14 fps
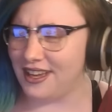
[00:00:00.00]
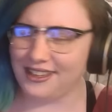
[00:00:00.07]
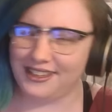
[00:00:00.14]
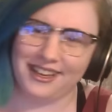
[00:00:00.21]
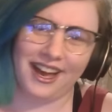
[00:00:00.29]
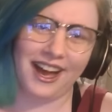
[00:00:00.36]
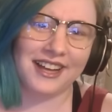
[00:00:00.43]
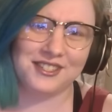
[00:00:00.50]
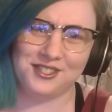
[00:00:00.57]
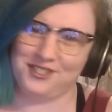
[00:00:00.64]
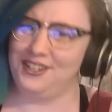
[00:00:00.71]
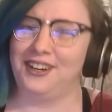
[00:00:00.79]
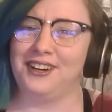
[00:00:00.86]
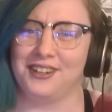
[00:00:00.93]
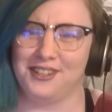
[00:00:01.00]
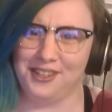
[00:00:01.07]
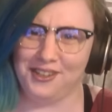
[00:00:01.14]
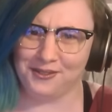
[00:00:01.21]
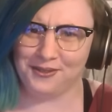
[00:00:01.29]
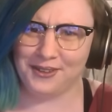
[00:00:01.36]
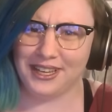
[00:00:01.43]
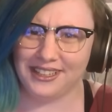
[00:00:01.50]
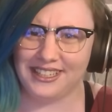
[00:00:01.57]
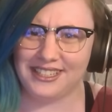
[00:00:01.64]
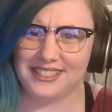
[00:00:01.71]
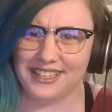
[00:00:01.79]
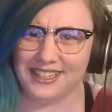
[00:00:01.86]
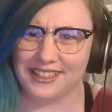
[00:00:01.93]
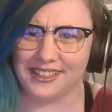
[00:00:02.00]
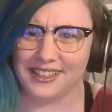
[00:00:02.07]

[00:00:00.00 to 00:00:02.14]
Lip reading: gosh darn, you really did.